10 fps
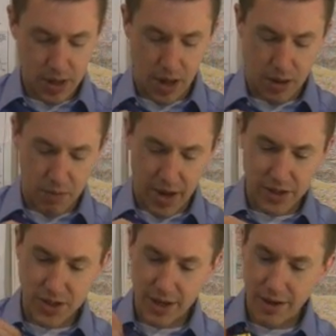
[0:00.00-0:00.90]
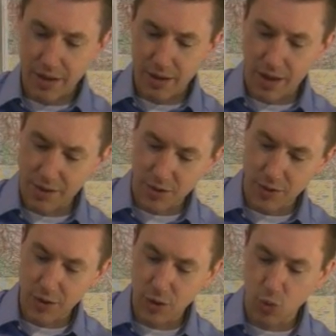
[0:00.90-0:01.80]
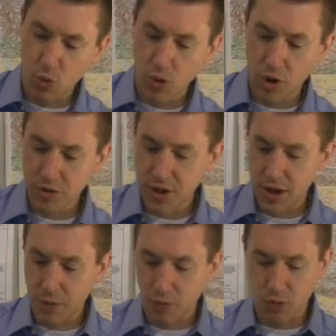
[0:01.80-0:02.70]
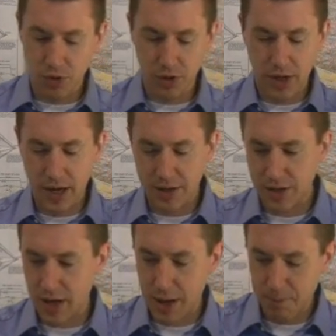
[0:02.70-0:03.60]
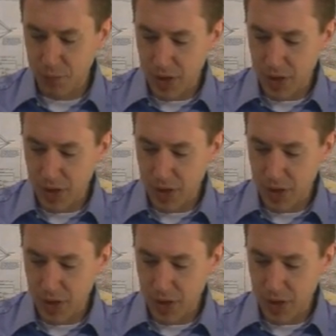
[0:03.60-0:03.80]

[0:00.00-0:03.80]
My tea. So this is a oolong tea we're looking at today.